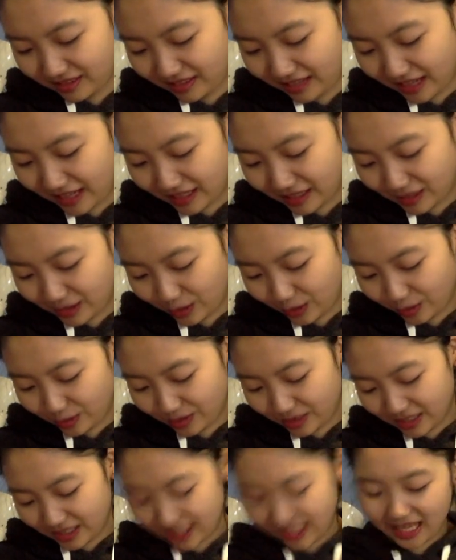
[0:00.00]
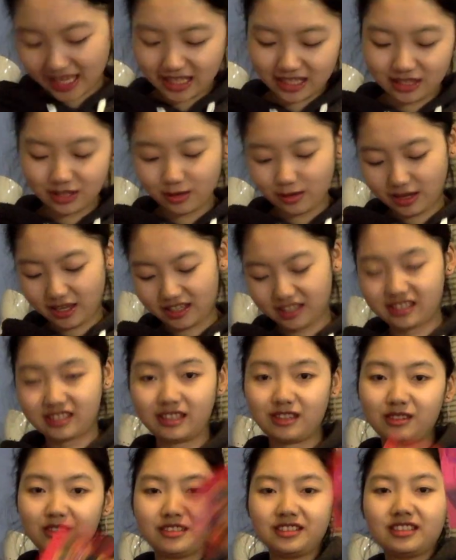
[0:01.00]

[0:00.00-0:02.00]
EXO. It's EXO EXO.